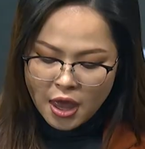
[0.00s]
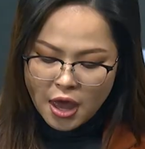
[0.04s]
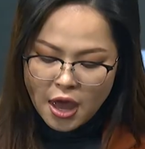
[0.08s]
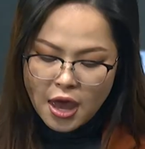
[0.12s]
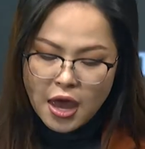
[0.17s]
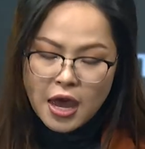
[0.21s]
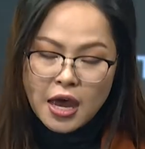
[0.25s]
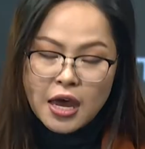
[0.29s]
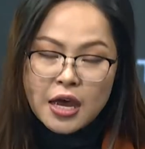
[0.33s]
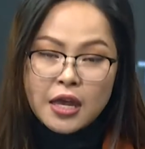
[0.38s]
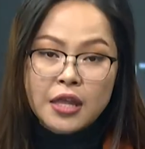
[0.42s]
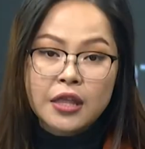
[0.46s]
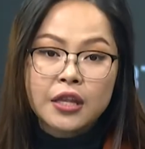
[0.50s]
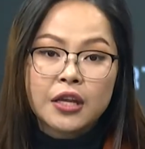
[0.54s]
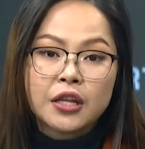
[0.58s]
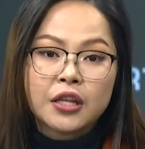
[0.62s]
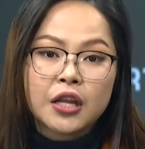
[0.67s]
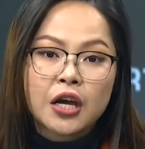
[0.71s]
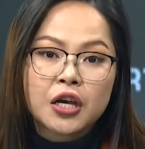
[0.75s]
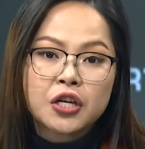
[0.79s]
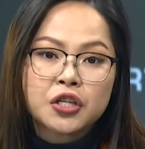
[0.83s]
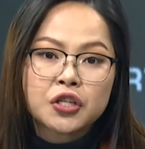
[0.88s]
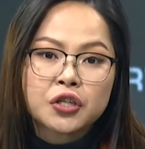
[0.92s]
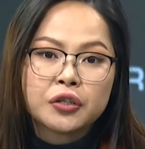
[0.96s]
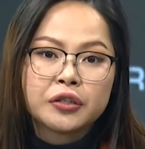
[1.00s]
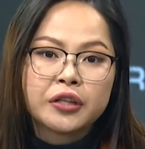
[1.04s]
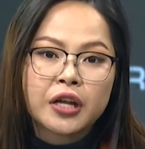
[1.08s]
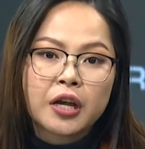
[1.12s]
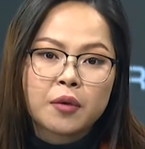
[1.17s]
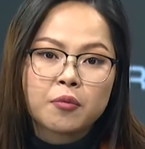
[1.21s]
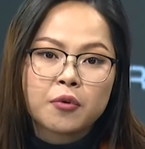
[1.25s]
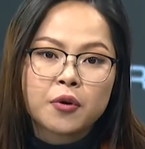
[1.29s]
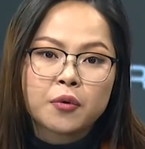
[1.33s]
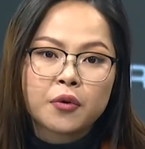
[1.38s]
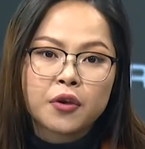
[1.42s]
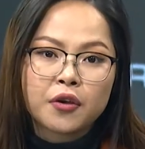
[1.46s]
and the National
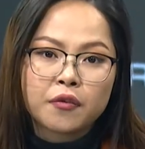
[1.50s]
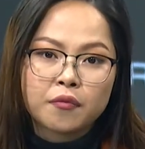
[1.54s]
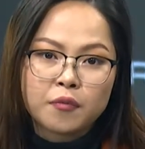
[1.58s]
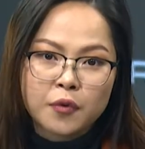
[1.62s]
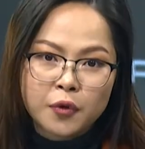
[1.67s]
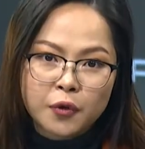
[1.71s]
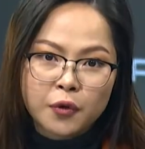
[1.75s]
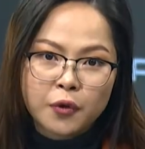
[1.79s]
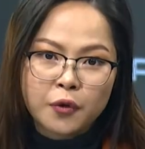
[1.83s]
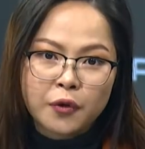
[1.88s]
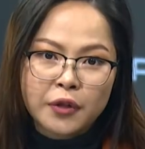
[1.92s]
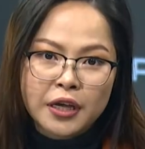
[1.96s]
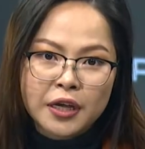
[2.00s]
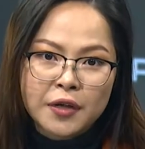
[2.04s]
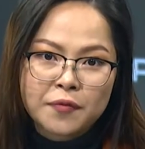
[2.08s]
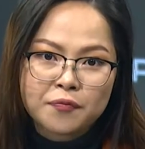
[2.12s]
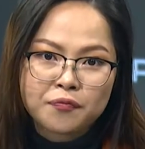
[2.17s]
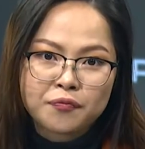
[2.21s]
Library of Mongolia.